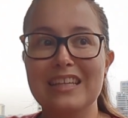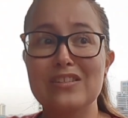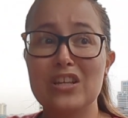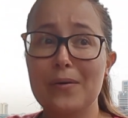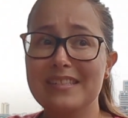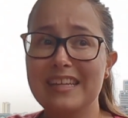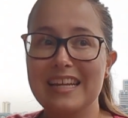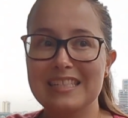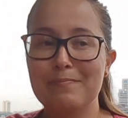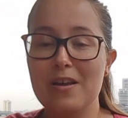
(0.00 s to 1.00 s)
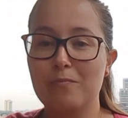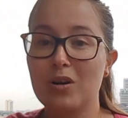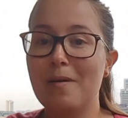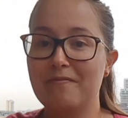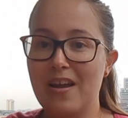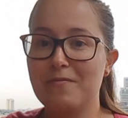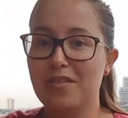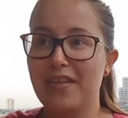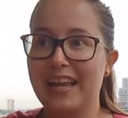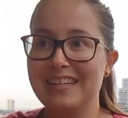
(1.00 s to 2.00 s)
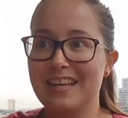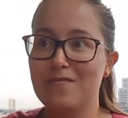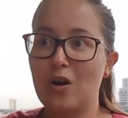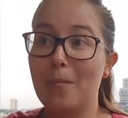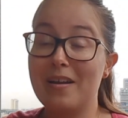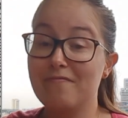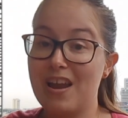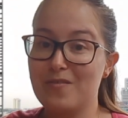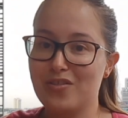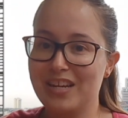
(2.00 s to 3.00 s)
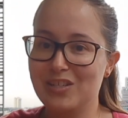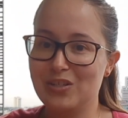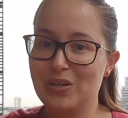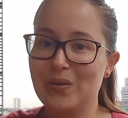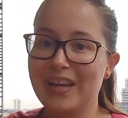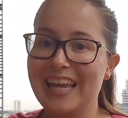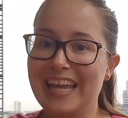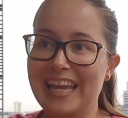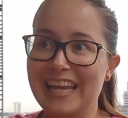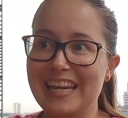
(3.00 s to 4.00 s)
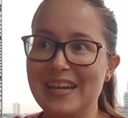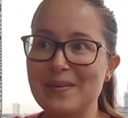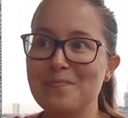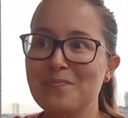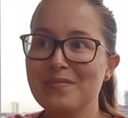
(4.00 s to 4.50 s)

and so it's it's my one of my favourite things, if not my favourite thing to do in